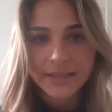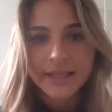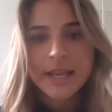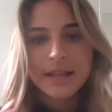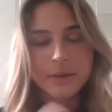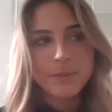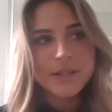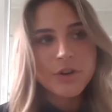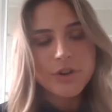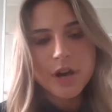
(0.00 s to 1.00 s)
And like
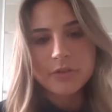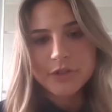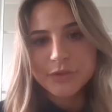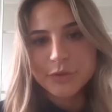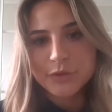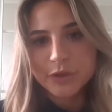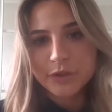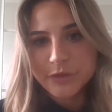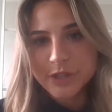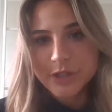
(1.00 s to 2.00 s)
Bitcoin offers for,
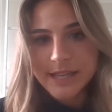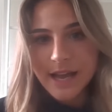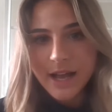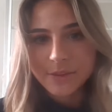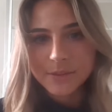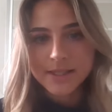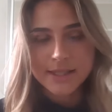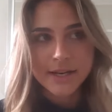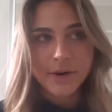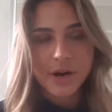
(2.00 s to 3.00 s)
for the first time
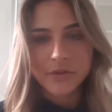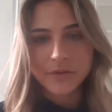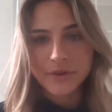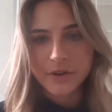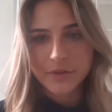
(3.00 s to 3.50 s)
since the era of,